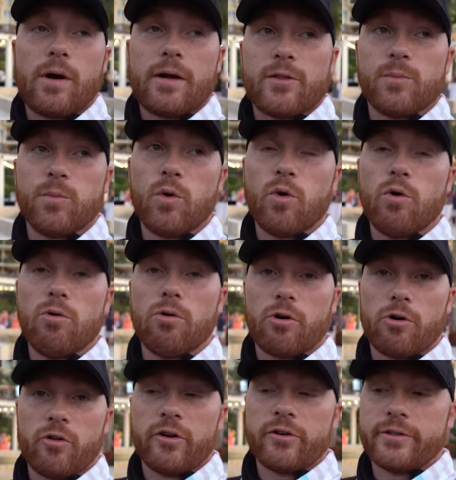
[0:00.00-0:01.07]
were at the pool
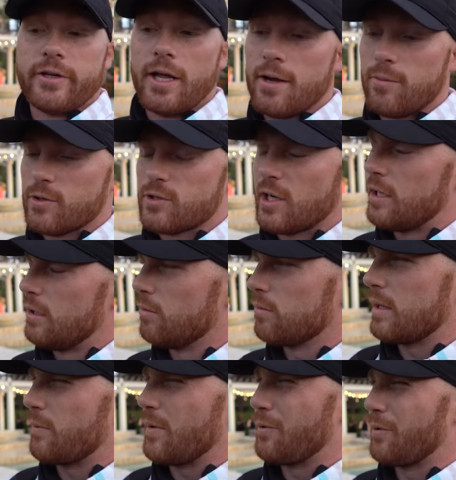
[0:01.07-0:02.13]
earlier today, which I
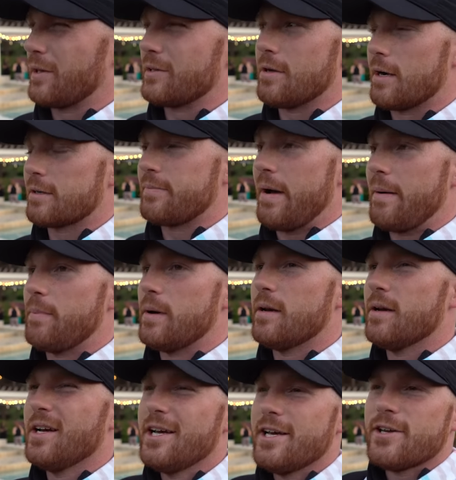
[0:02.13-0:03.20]
don't think we really talked about, but